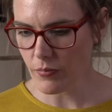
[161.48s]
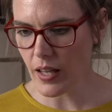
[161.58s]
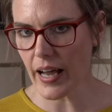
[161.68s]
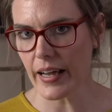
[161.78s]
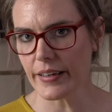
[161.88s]

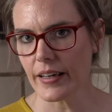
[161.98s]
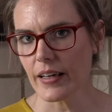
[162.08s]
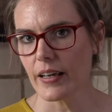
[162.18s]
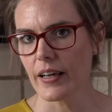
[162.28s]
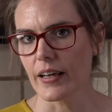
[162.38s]
And
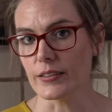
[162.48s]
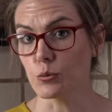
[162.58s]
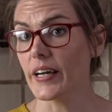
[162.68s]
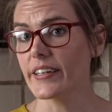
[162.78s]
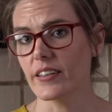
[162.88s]
it's
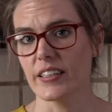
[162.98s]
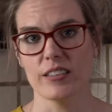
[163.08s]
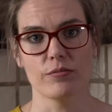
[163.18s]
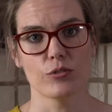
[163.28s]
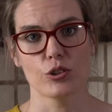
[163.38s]

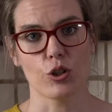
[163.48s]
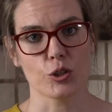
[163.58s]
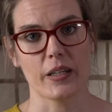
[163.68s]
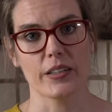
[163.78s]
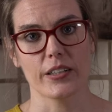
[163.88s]
widely talked
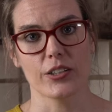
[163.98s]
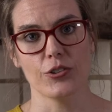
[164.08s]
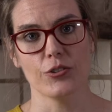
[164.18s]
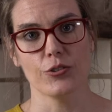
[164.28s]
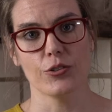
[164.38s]
about
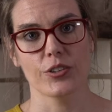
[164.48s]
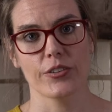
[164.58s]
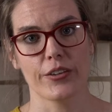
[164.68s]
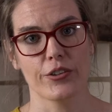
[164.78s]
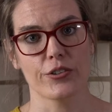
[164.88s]

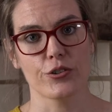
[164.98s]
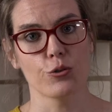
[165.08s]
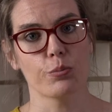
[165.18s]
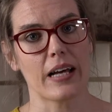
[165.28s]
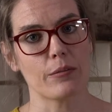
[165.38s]
that there's no
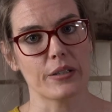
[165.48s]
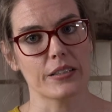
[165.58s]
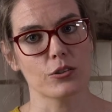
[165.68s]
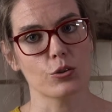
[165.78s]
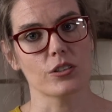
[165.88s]

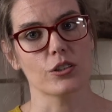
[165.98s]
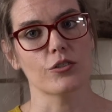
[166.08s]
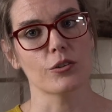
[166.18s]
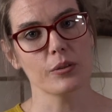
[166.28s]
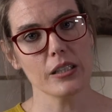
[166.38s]
plant-based source of
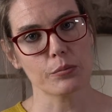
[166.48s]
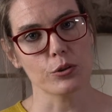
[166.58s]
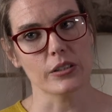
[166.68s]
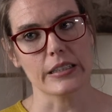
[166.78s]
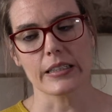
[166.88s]
complete
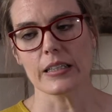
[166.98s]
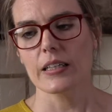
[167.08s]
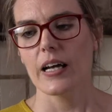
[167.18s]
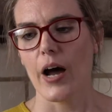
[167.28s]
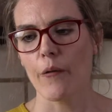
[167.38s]
protein.
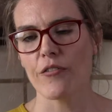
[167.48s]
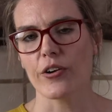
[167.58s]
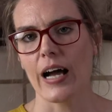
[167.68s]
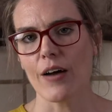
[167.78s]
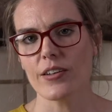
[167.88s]
However,
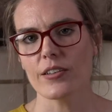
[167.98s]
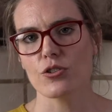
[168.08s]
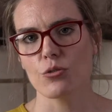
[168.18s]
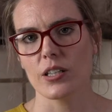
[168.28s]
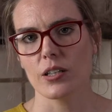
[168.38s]
having
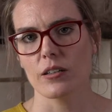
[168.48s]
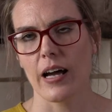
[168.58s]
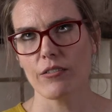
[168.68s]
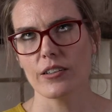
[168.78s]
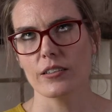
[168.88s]

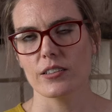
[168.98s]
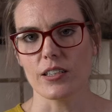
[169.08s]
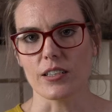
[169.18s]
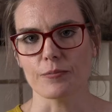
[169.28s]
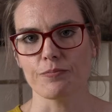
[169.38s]

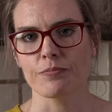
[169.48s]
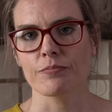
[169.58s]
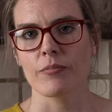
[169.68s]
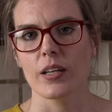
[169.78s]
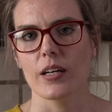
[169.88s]
done
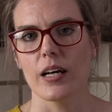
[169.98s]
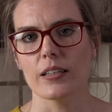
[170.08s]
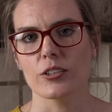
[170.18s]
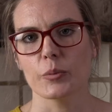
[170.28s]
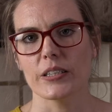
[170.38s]
a
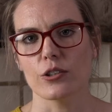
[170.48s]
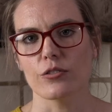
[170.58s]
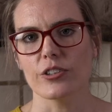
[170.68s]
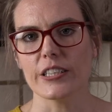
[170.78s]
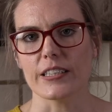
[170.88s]
little bit of
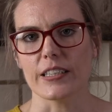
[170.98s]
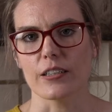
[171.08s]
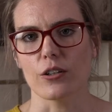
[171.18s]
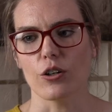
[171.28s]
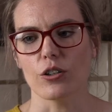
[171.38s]
reading
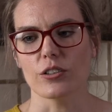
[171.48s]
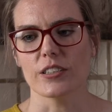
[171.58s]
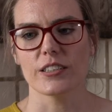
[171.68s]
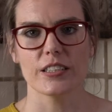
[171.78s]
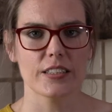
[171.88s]

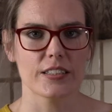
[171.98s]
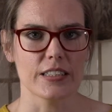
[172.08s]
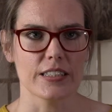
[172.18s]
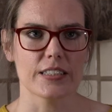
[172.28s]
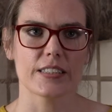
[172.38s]
on chia
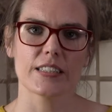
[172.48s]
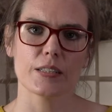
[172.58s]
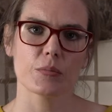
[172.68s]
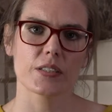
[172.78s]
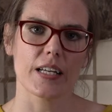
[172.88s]
seeds, it
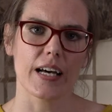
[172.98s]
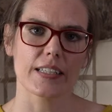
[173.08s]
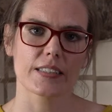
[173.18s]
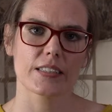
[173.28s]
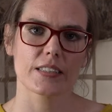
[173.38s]
seems
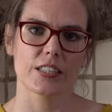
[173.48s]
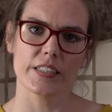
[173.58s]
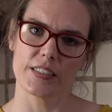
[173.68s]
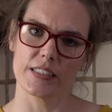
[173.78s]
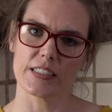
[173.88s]
that
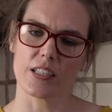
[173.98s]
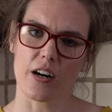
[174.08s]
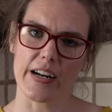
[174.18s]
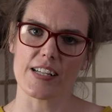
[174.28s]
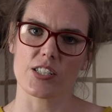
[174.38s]
chia seeds are
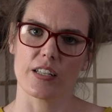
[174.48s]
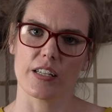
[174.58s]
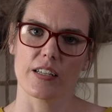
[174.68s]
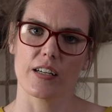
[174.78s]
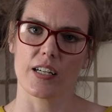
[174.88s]

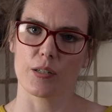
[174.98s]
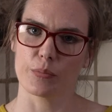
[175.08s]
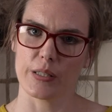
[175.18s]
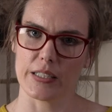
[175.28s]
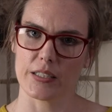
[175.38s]
actually a
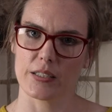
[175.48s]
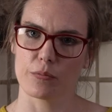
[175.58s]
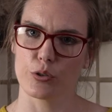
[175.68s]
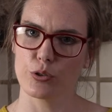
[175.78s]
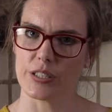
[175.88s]
complete
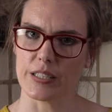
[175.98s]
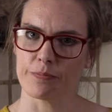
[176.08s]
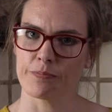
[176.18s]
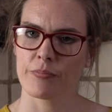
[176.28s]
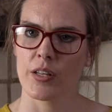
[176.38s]
protein.
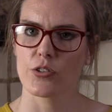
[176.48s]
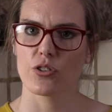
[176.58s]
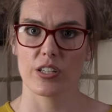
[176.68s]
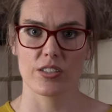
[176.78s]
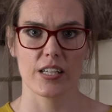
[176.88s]
So
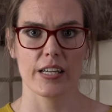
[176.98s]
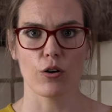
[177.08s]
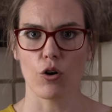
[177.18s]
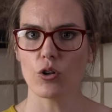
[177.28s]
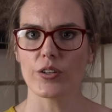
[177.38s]
they contain
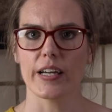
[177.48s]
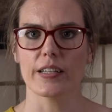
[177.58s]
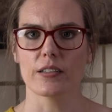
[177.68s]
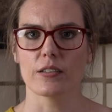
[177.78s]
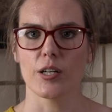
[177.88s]
all
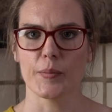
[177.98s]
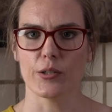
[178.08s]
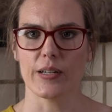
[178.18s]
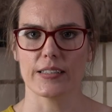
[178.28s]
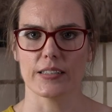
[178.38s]
9 amino
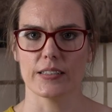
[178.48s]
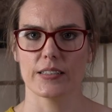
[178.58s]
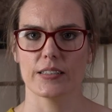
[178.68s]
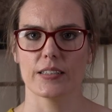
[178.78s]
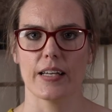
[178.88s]

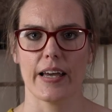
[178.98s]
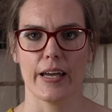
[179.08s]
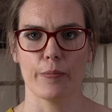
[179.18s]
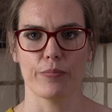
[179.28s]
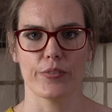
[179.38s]
acids
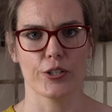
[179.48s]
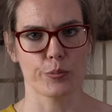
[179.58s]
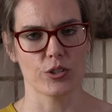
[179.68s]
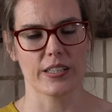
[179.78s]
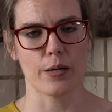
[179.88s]
that your
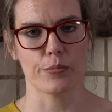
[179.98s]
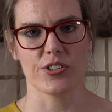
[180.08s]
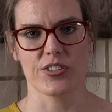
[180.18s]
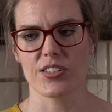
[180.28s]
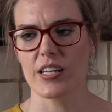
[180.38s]
body can't
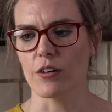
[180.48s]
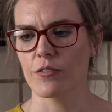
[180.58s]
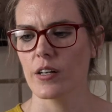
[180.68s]
produce itself.